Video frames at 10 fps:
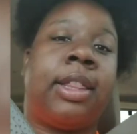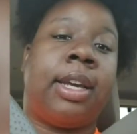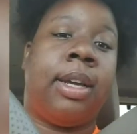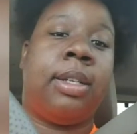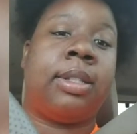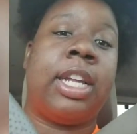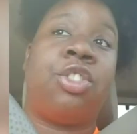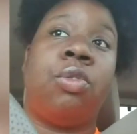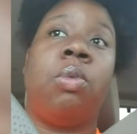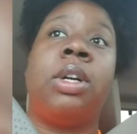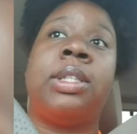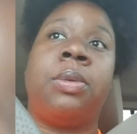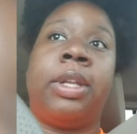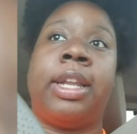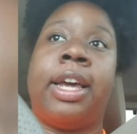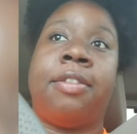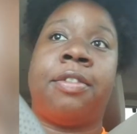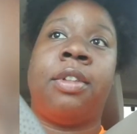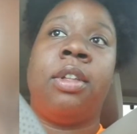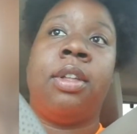things that you want to in life.
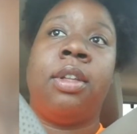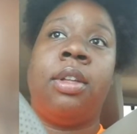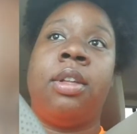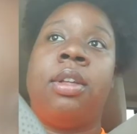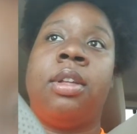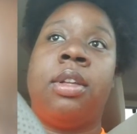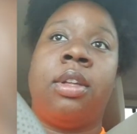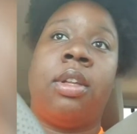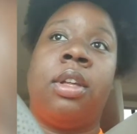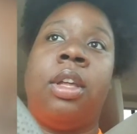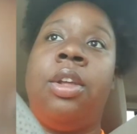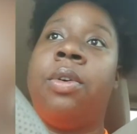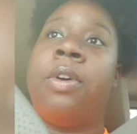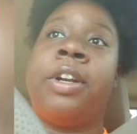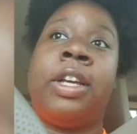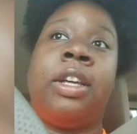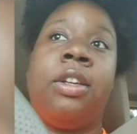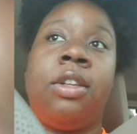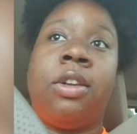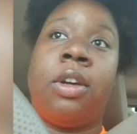In order
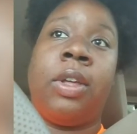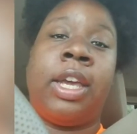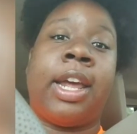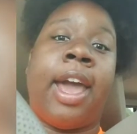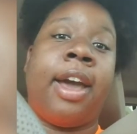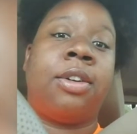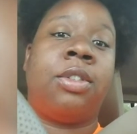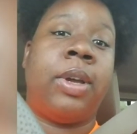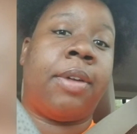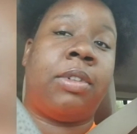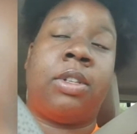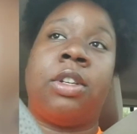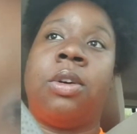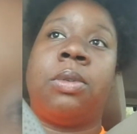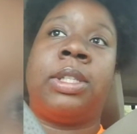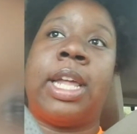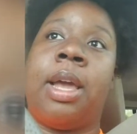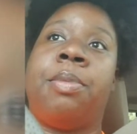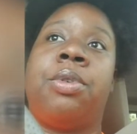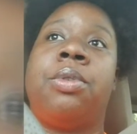to, get a house, you have to show
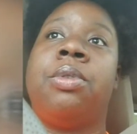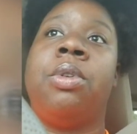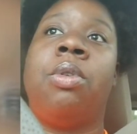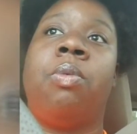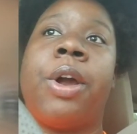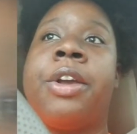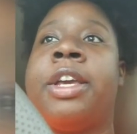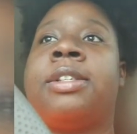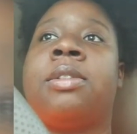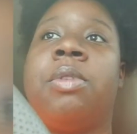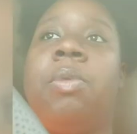stable work history.